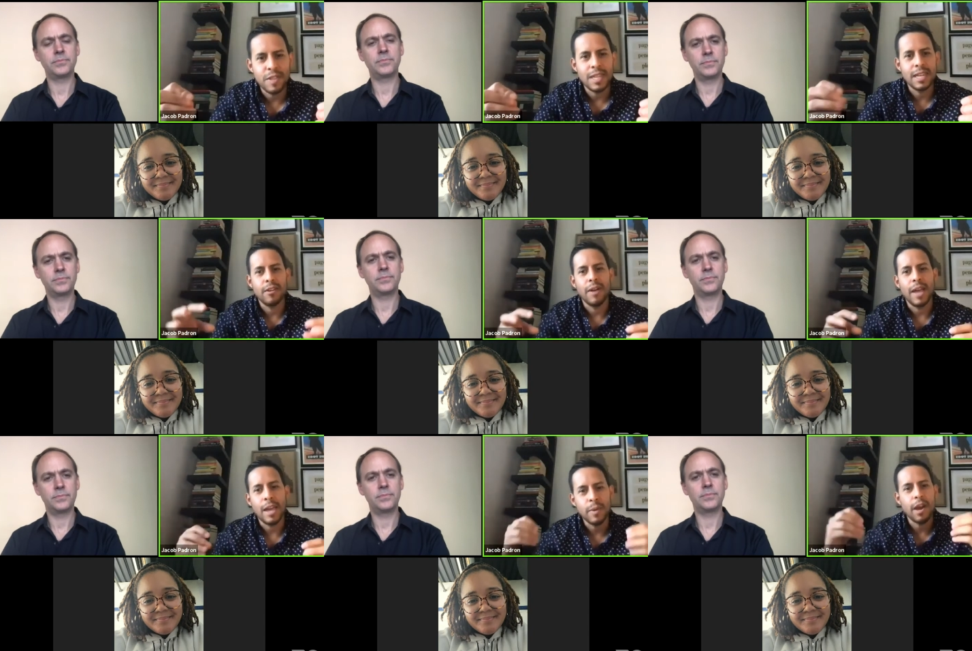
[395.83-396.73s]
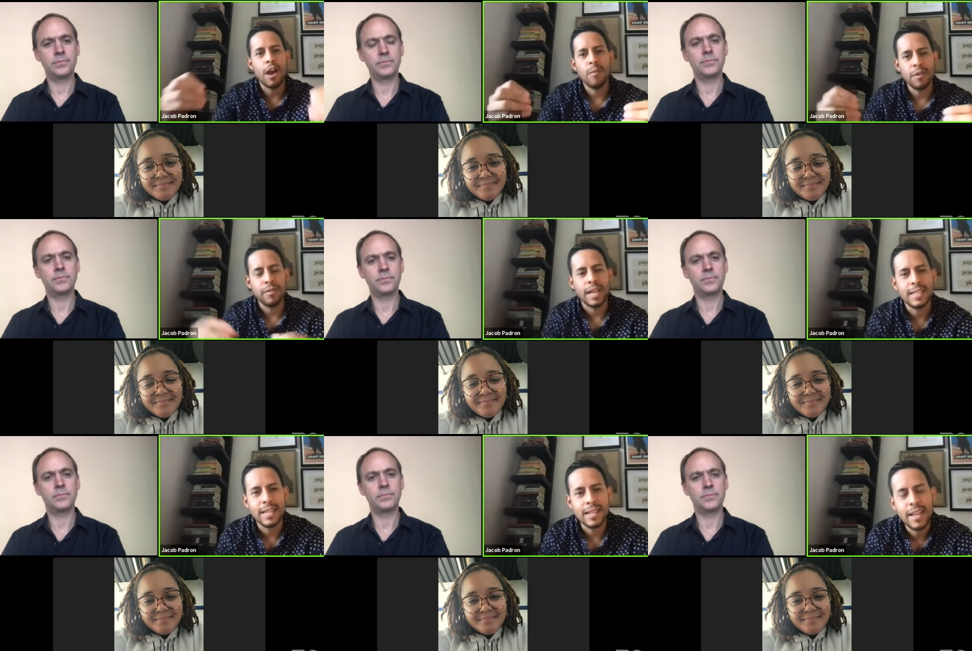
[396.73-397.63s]
Speaker 1: the needle, and we are
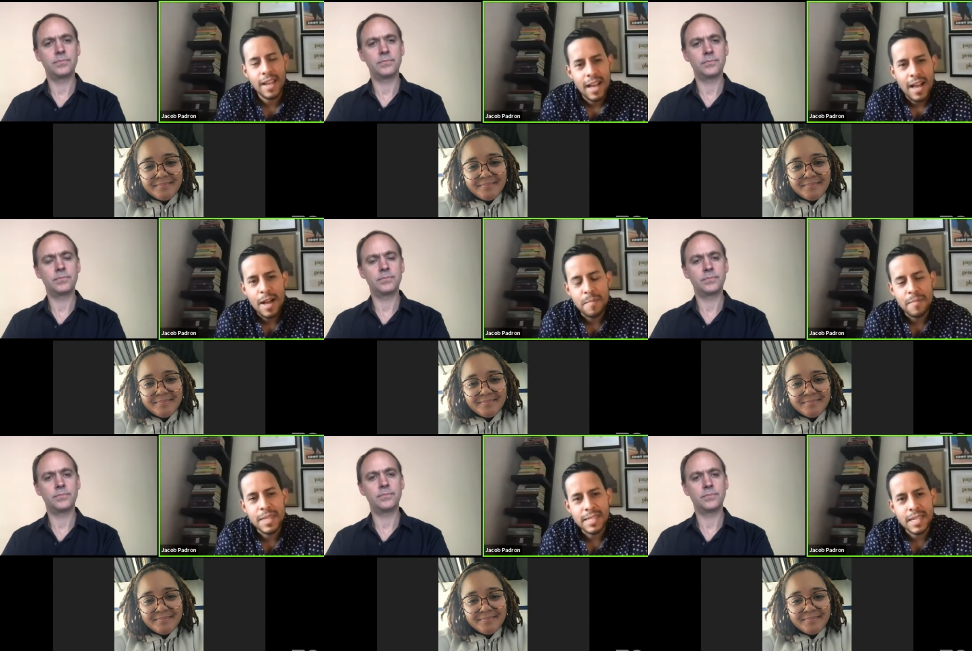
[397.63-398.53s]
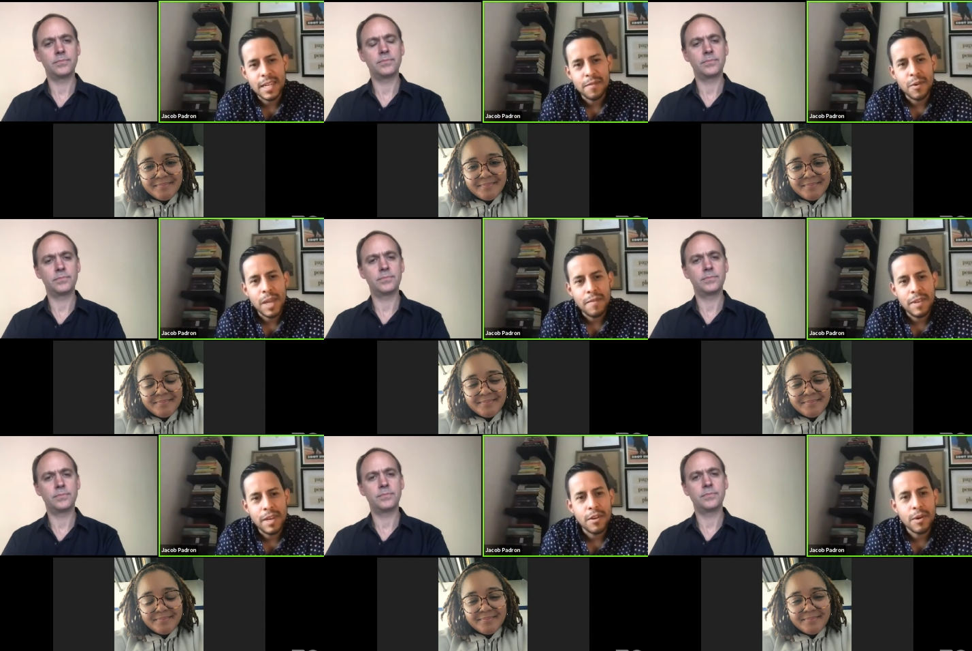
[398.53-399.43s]
reflecting the city of New Haven
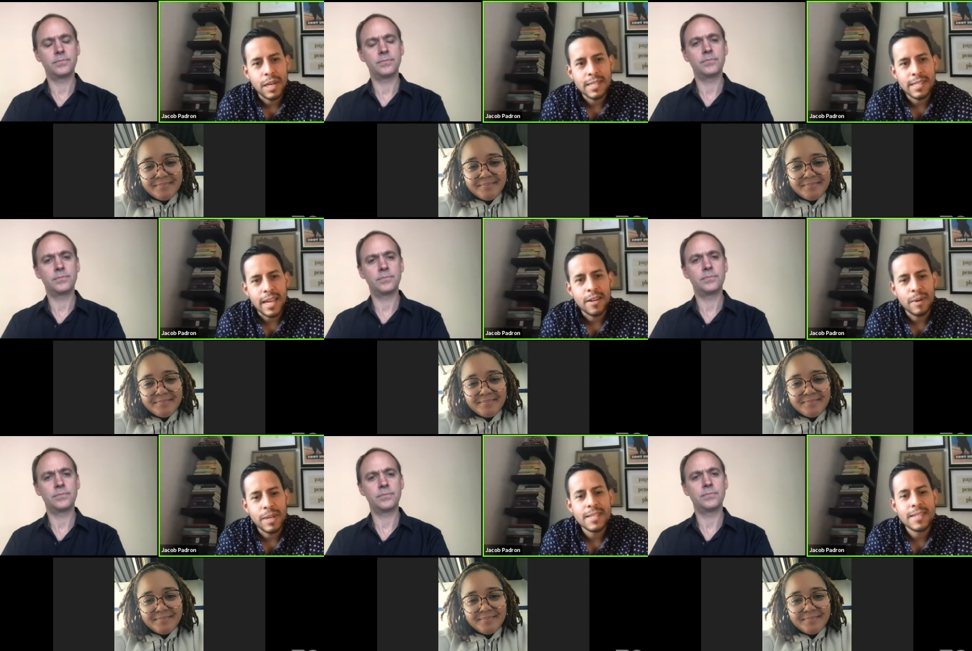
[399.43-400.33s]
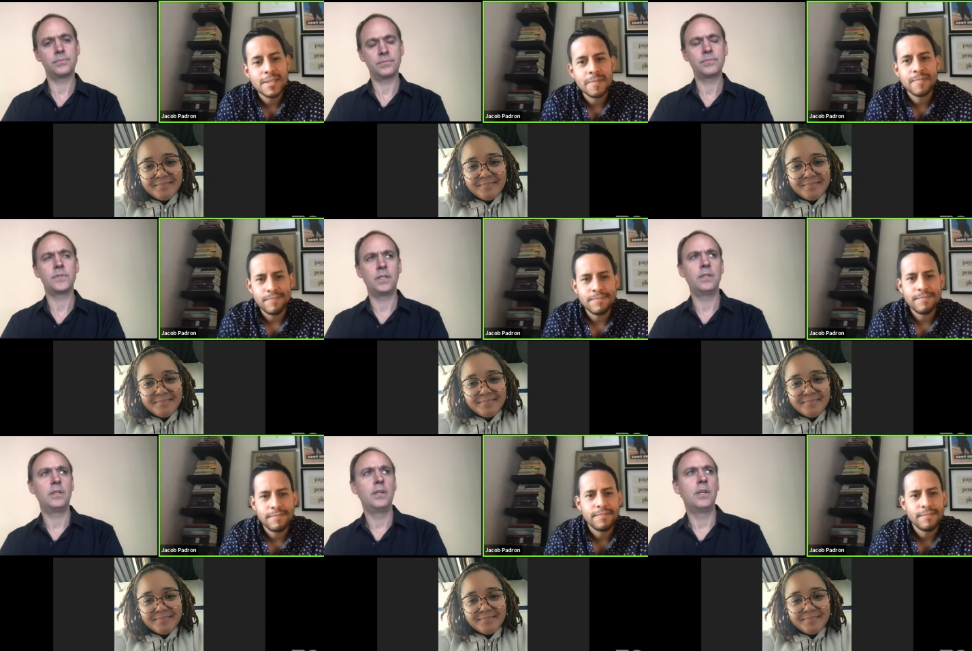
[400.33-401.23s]
in new and exciting ways.
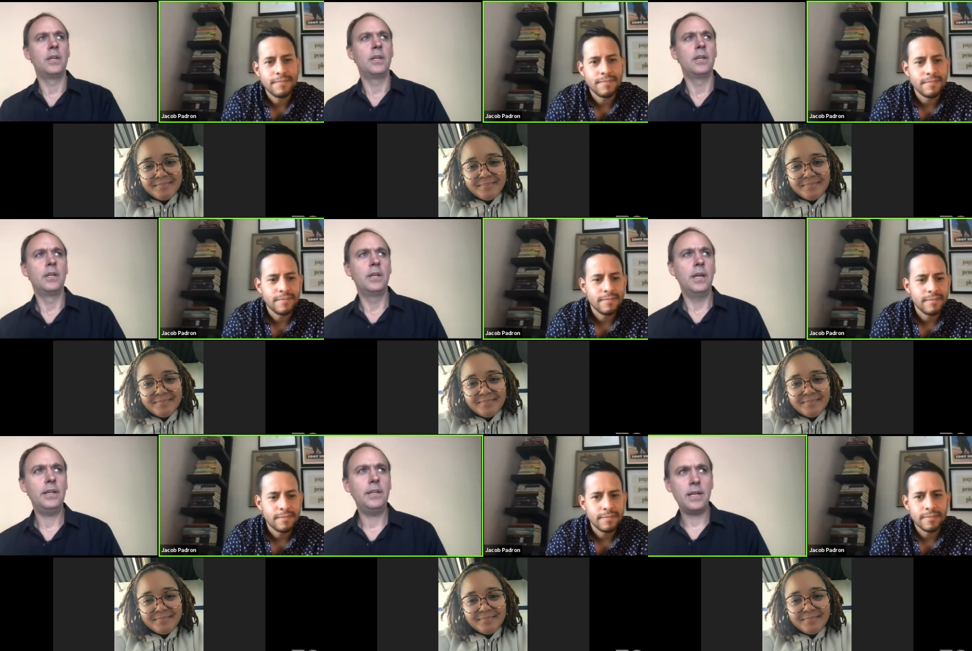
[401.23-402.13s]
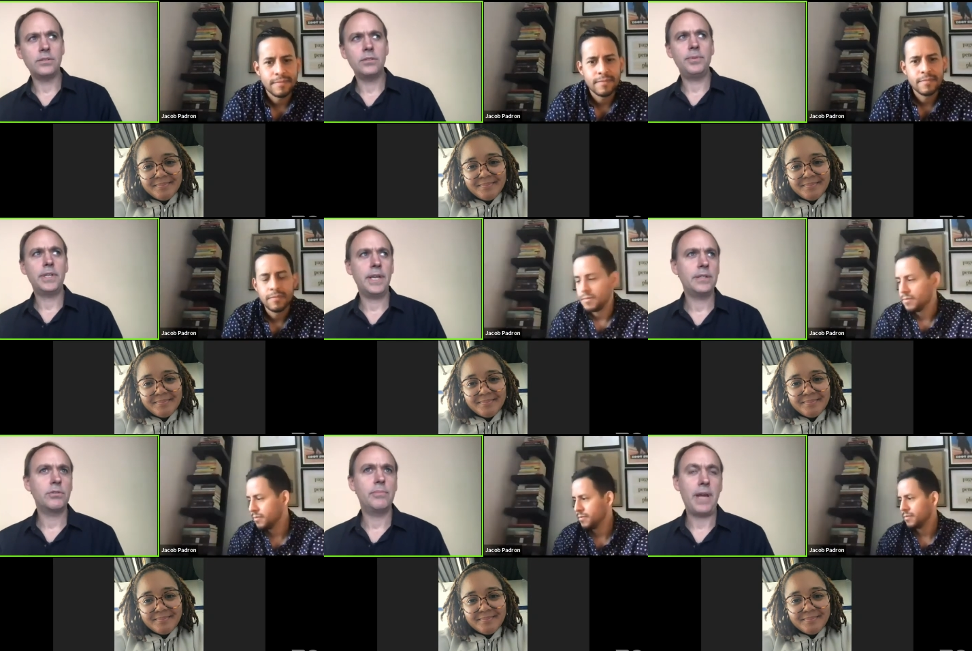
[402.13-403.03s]
Speaker 2: And as you began
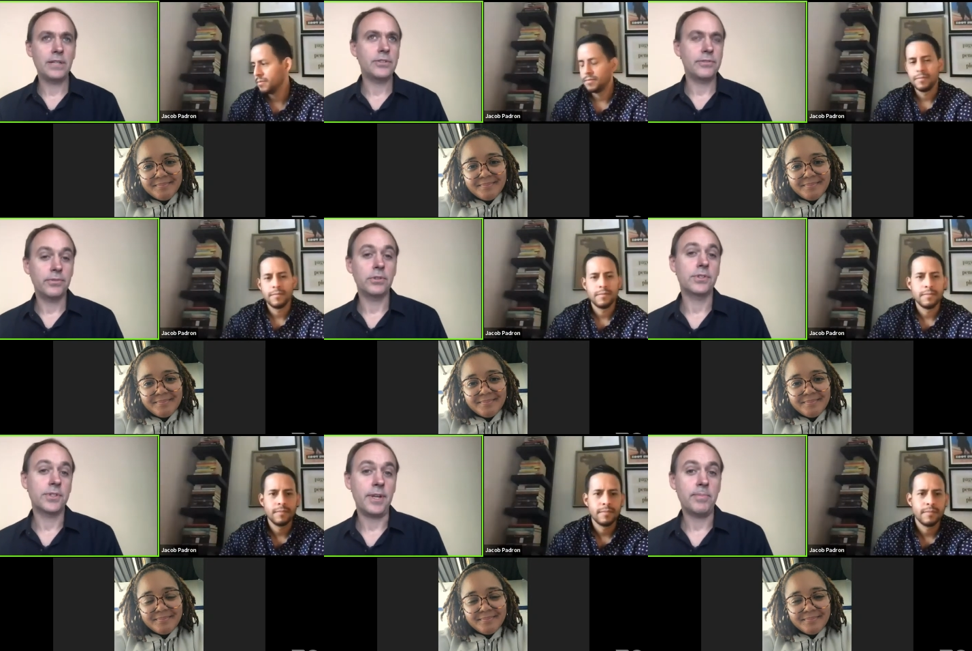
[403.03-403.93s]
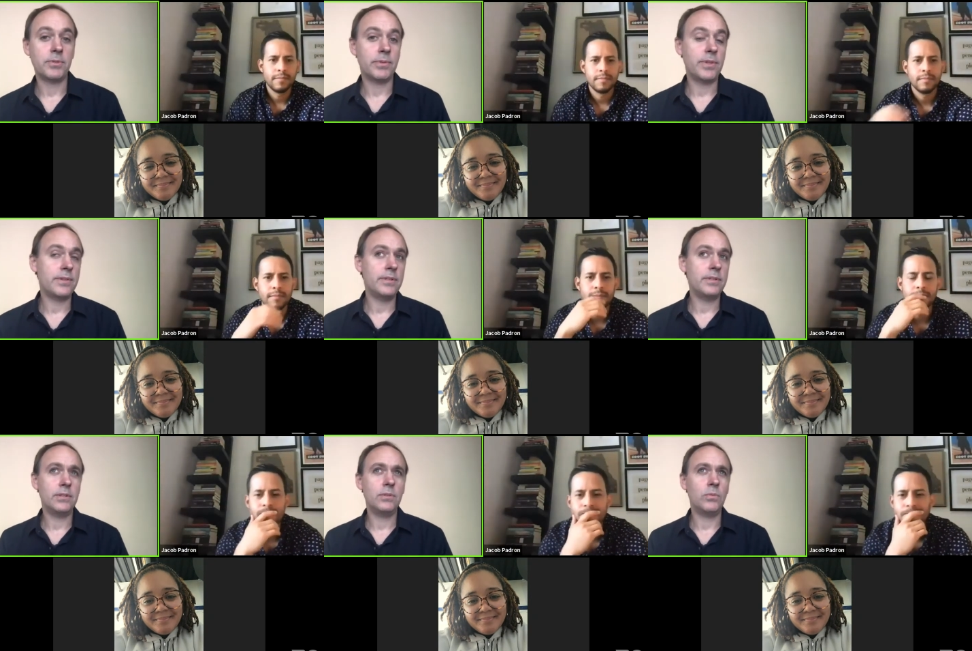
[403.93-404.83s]
to imagine first steps with the
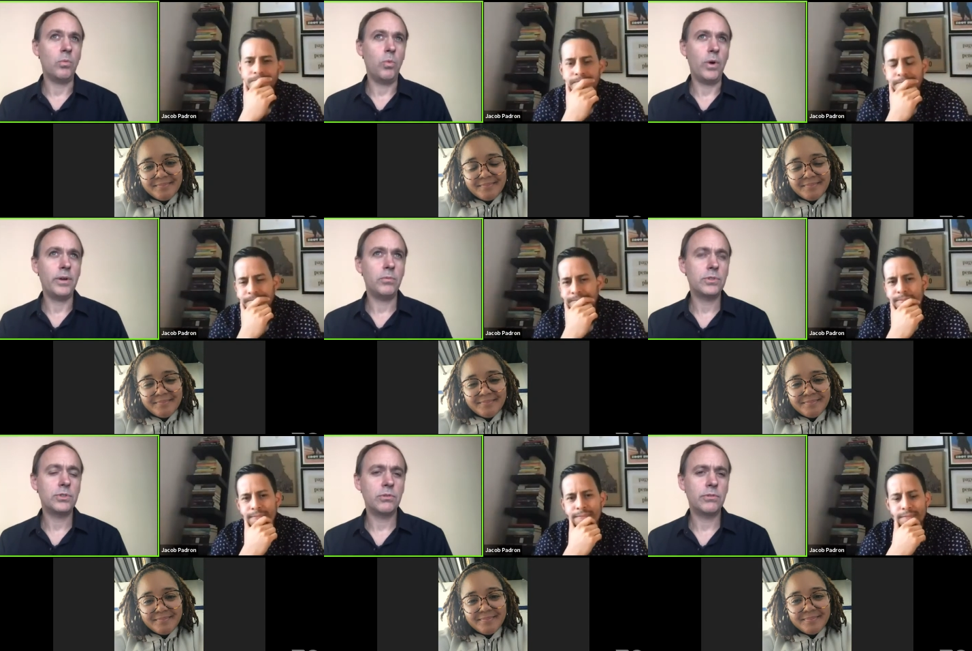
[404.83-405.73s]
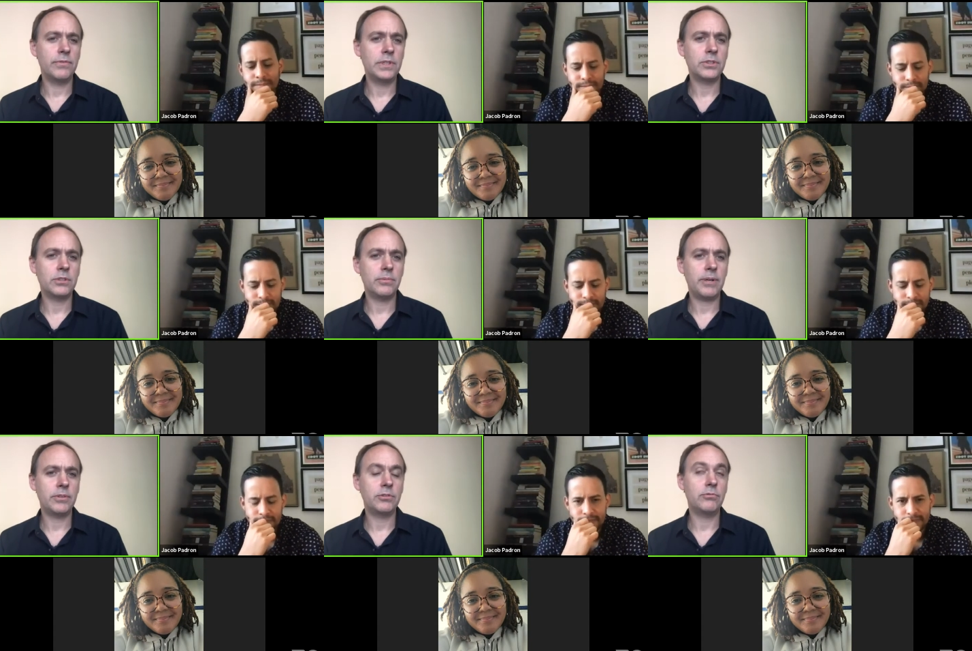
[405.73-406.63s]
theater, what was your vision
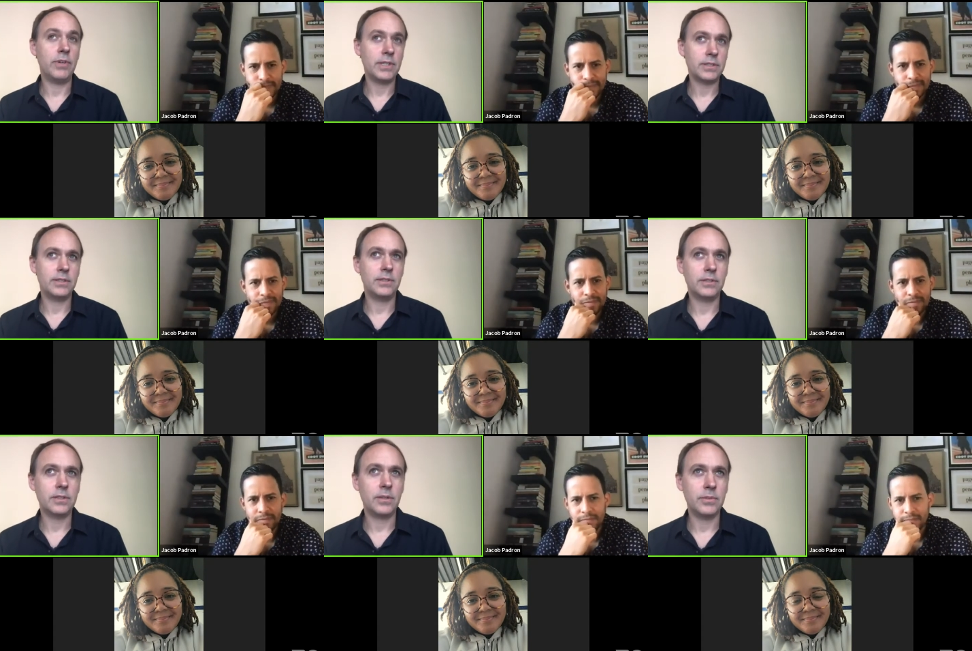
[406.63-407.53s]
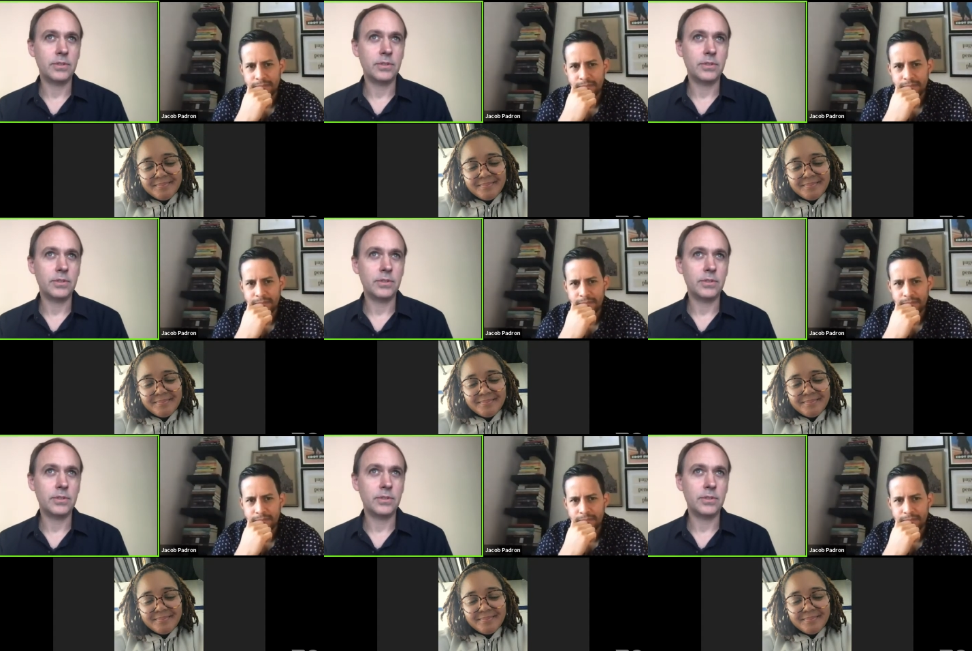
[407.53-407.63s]
around addressing some